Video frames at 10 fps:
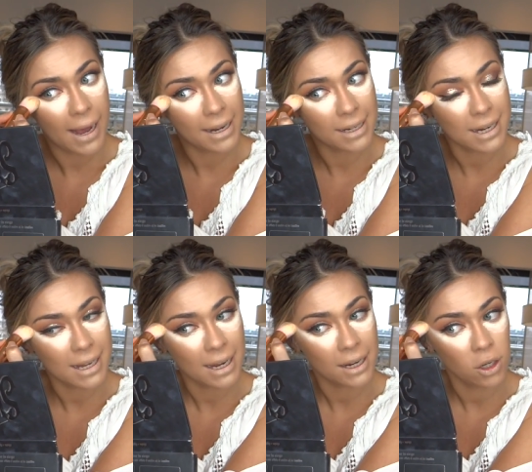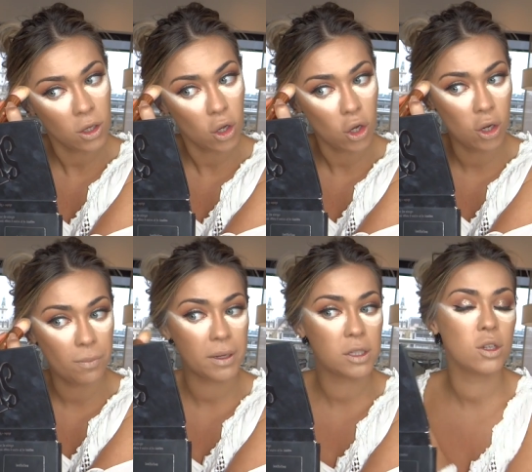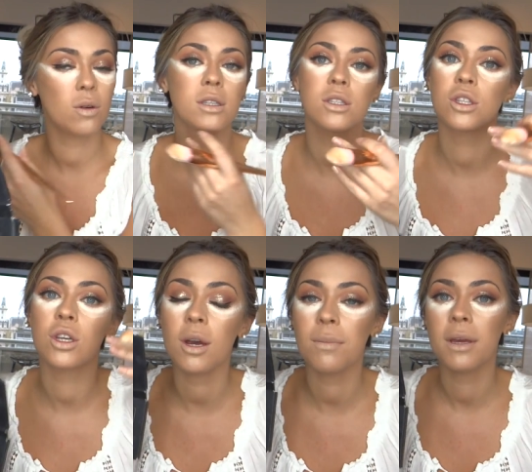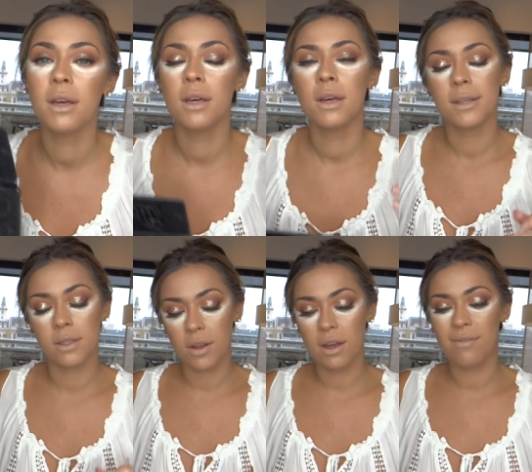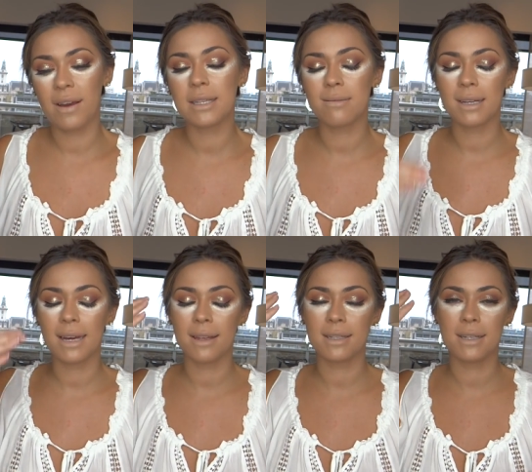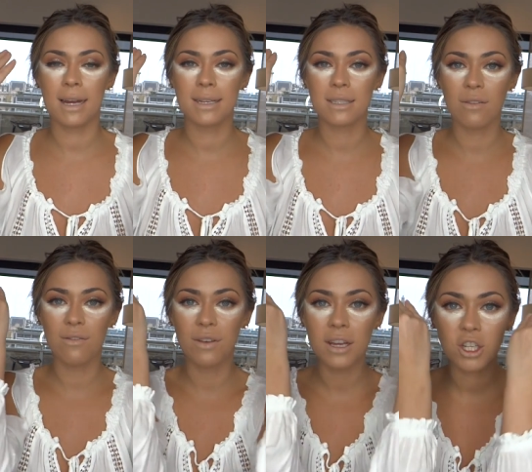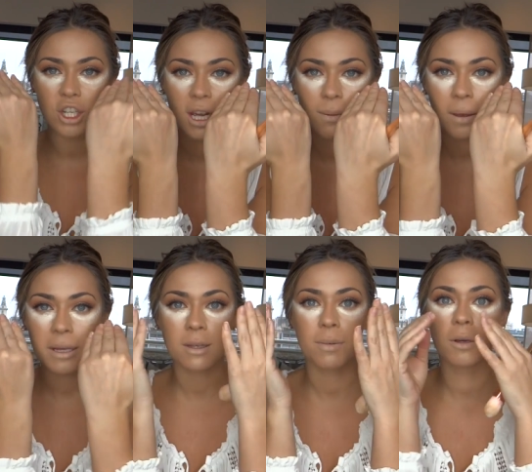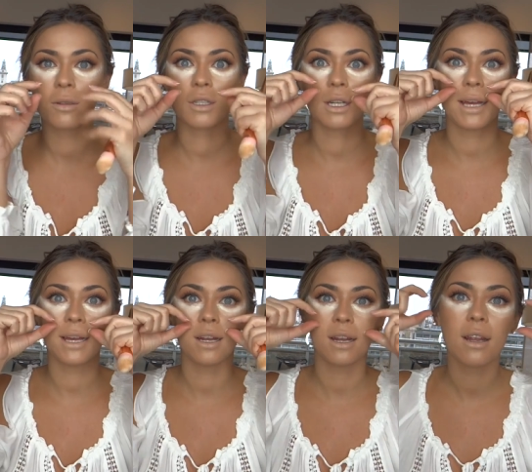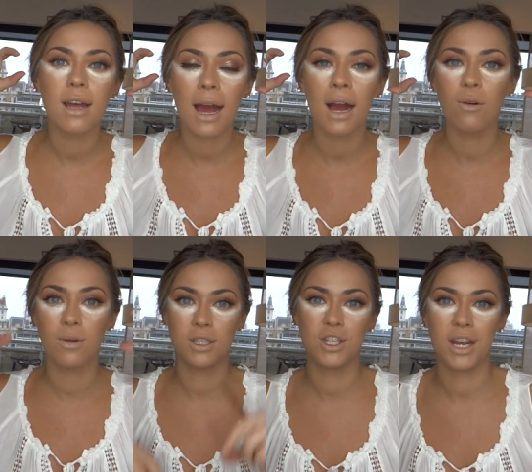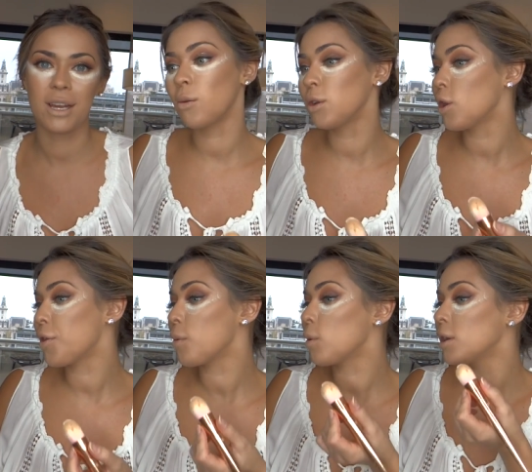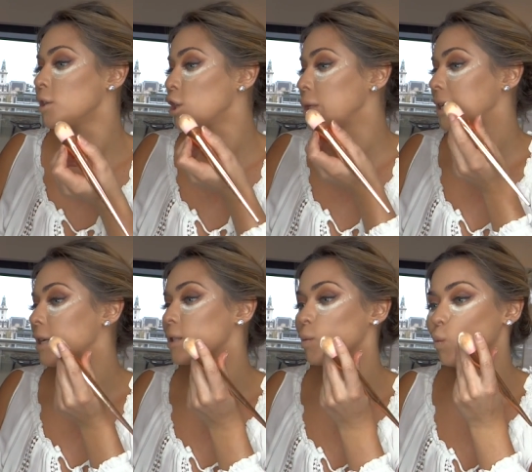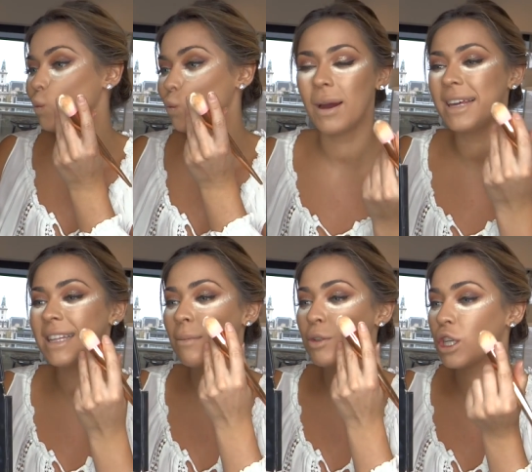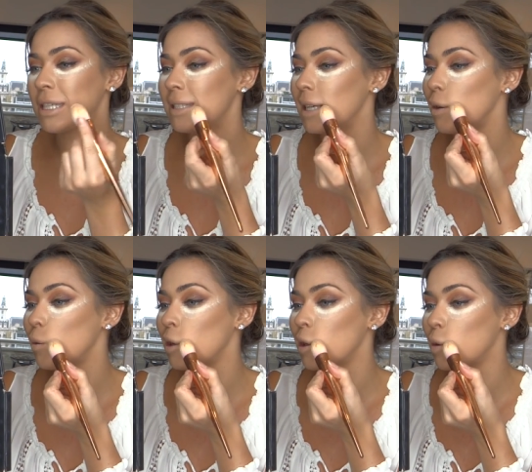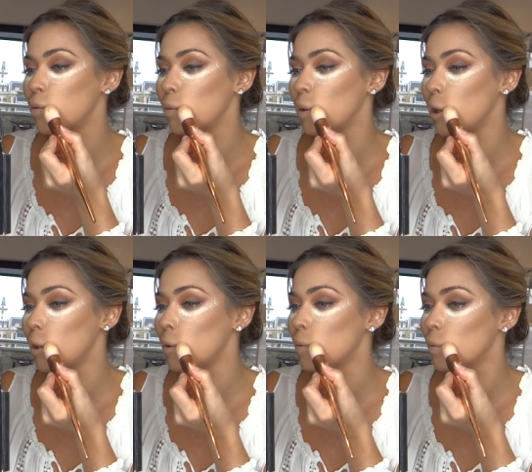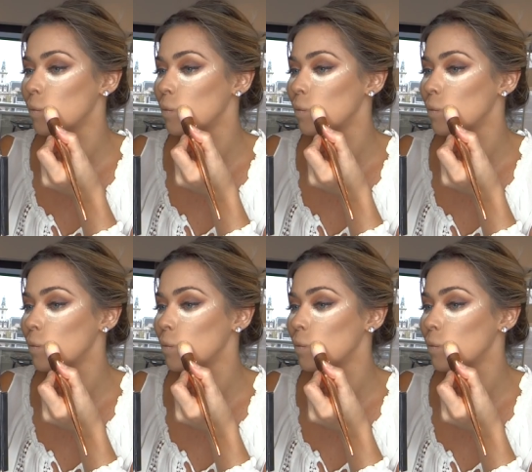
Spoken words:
in a diagonal up towards the top, so that your face will get this nice V shape as opposed to like an outwards shape. So another thing we're going to do is where your lip joints hit, we're going to go from there